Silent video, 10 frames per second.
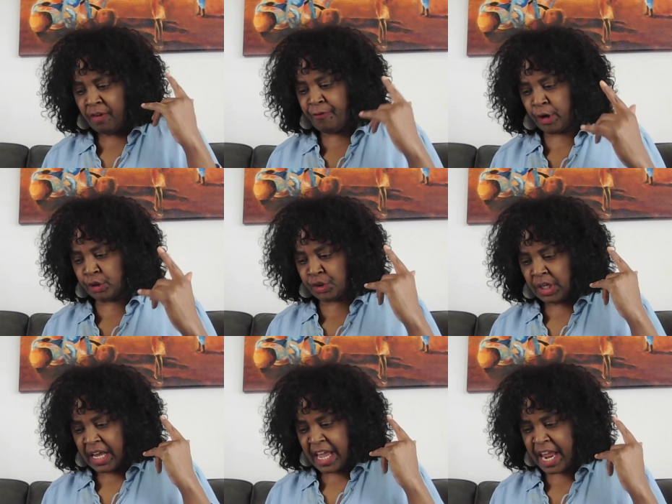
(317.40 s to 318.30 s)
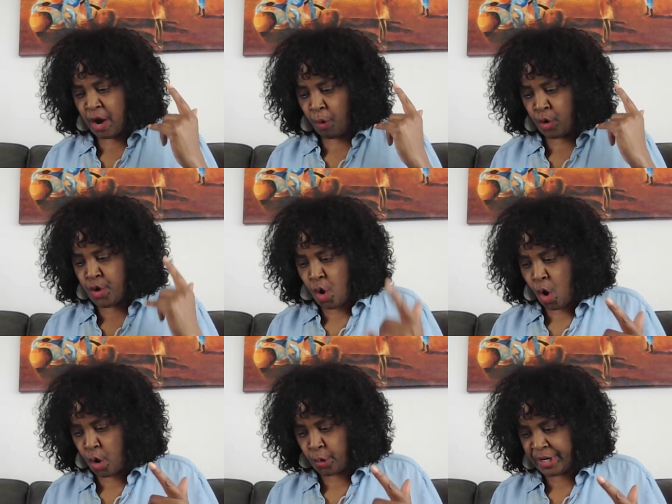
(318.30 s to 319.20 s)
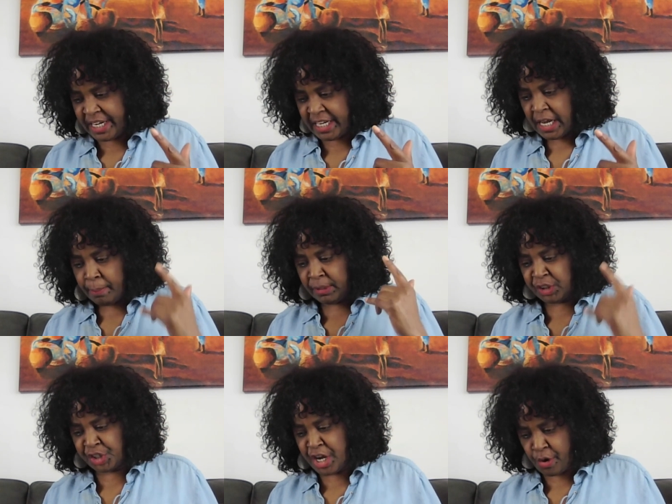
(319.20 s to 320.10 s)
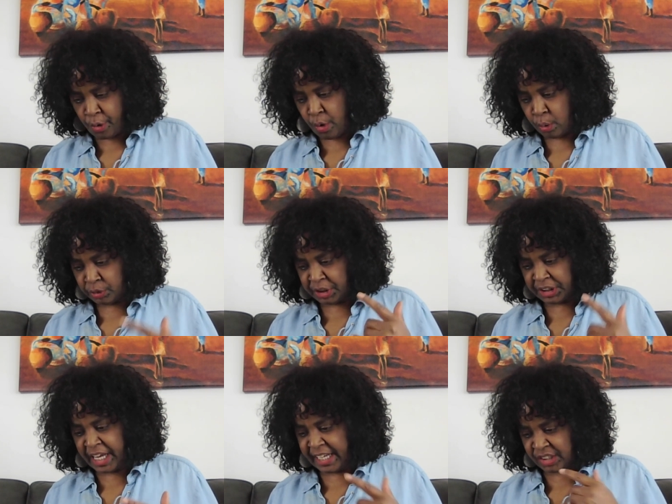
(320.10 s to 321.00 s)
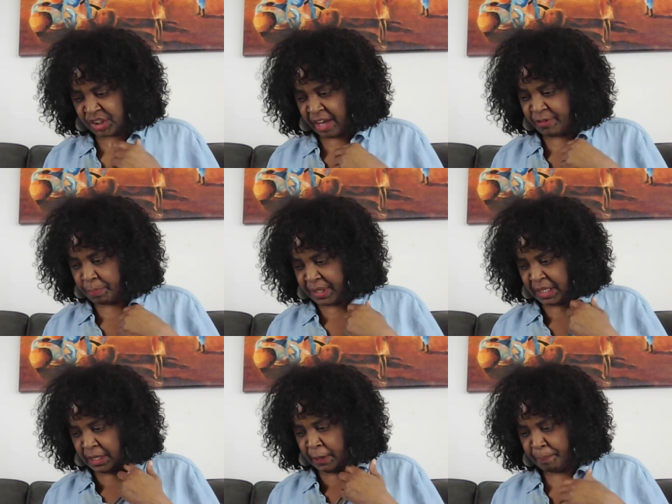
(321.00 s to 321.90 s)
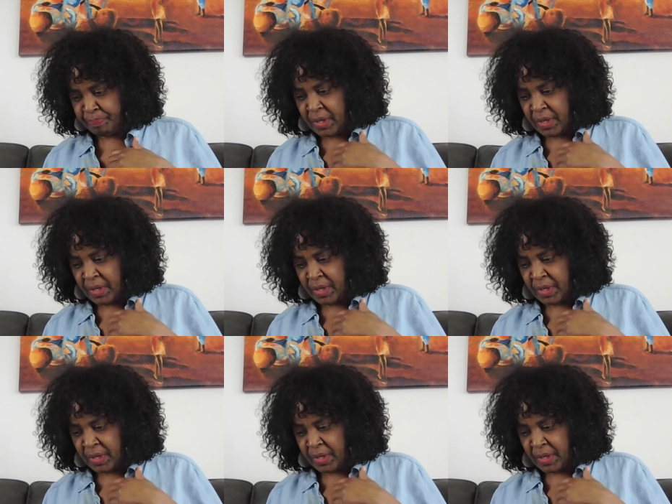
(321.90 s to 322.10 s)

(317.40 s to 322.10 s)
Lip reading: versus Hironori Mishiro today at 7 p.m.